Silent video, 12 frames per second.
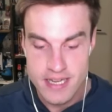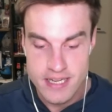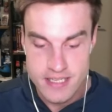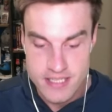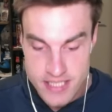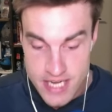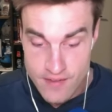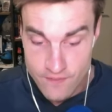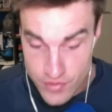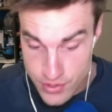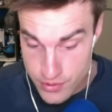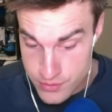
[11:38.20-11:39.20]
seat
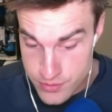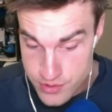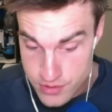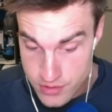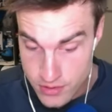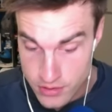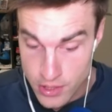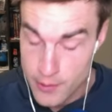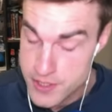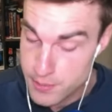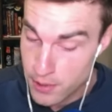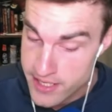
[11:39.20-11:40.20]
views,
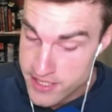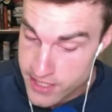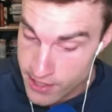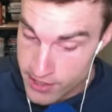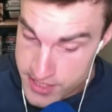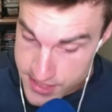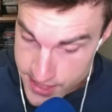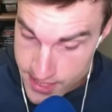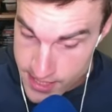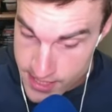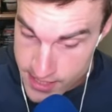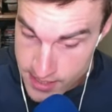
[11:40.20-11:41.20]
lowest price
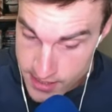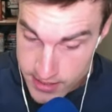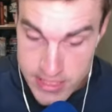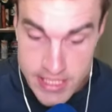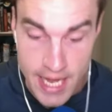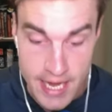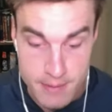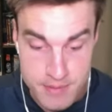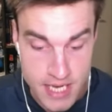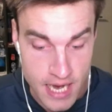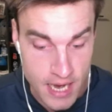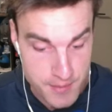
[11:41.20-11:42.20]
guarantee, game
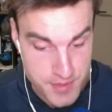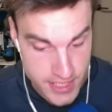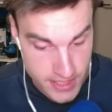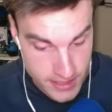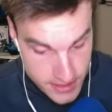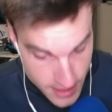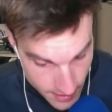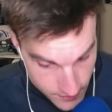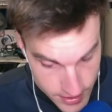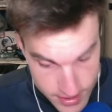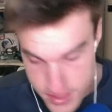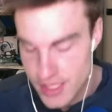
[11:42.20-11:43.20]
time ticket
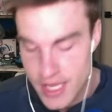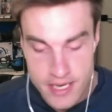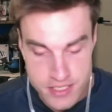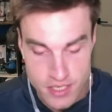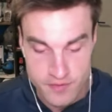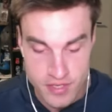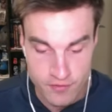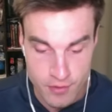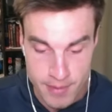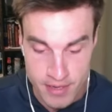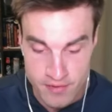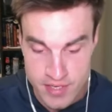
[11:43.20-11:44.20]
coverage. Lots of
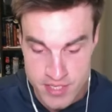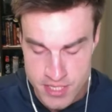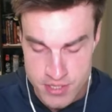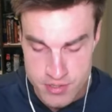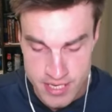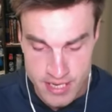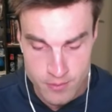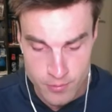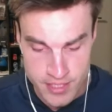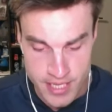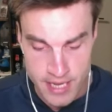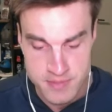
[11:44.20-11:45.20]
different benefits that you get
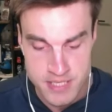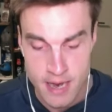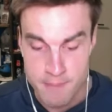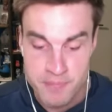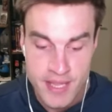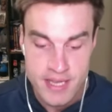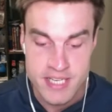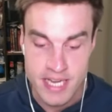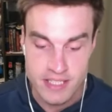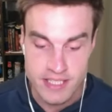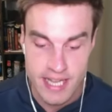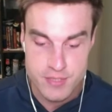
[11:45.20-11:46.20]
with game time.
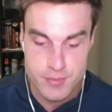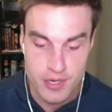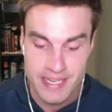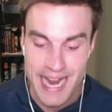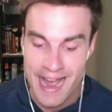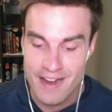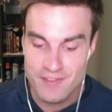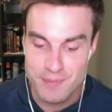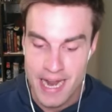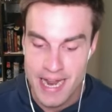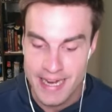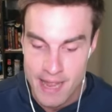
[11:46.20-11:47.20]
Take the guesswork out of
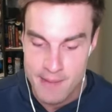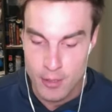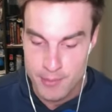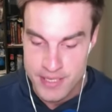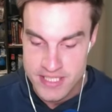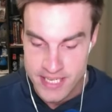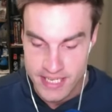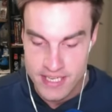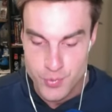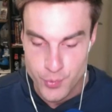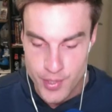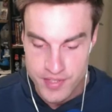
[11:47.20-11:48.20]
buying MLB
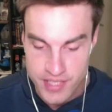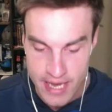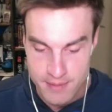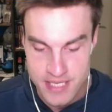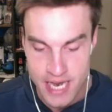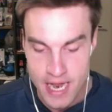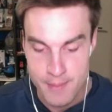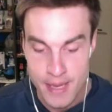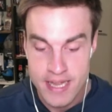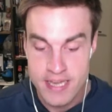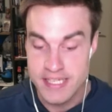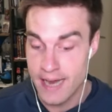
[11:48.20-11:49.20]
tickets with game time.
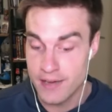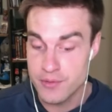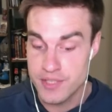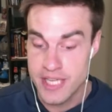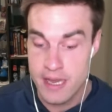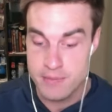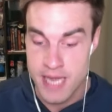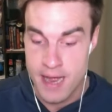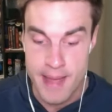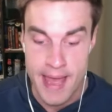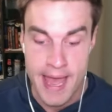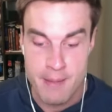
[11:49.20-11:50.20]
Download the game
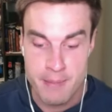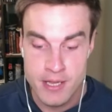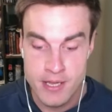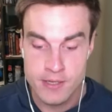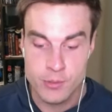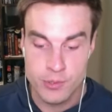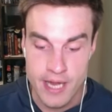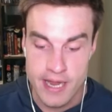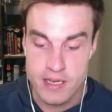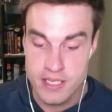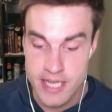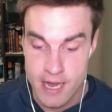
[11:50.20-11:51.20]
time app, create
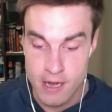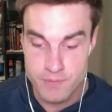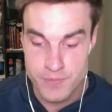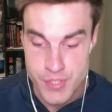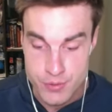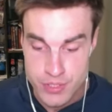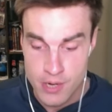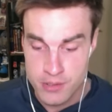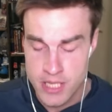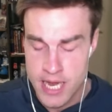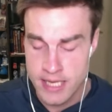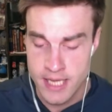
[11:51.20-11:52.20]
an account, use code
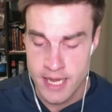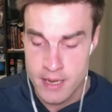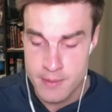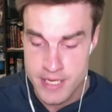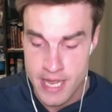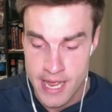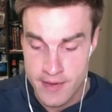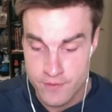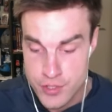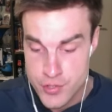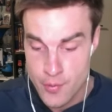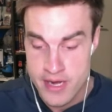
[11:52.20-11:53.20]
locked on NBA for
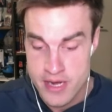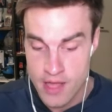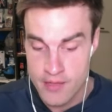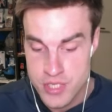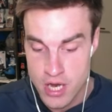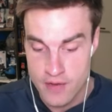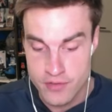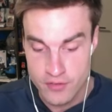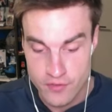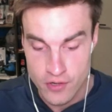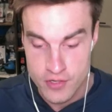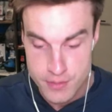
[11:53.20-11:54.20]
$20 off your
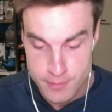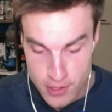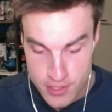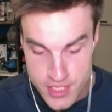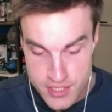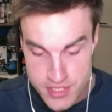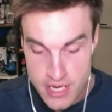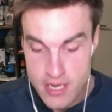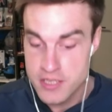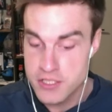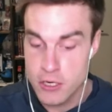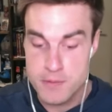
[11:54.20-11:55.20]
first purchase.
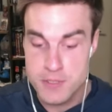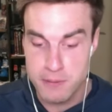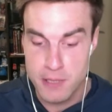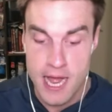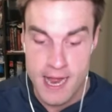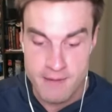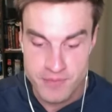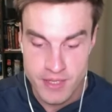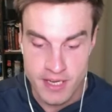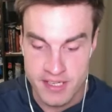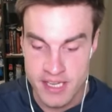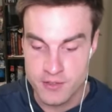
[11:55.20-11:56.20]
Terms apply.
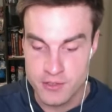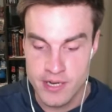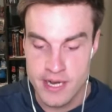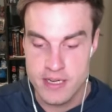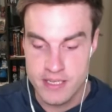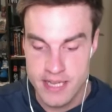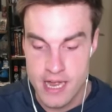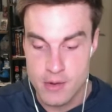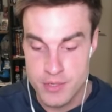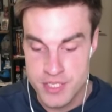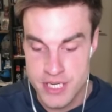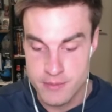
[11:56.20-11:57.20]
Again, create an account,
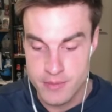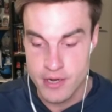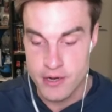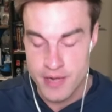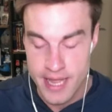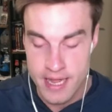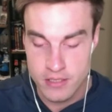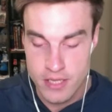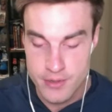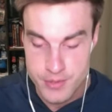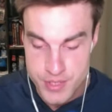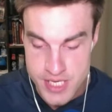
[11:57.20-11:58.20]
redeem code L
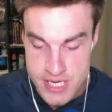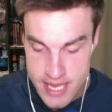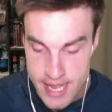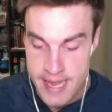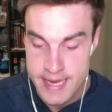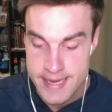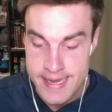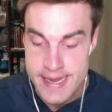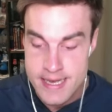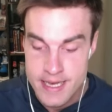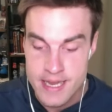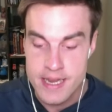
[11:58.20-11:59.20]
O C K E
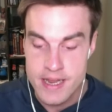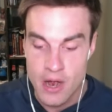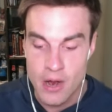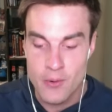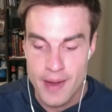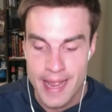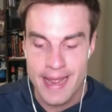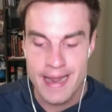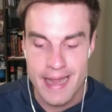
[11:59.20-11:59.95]
D O N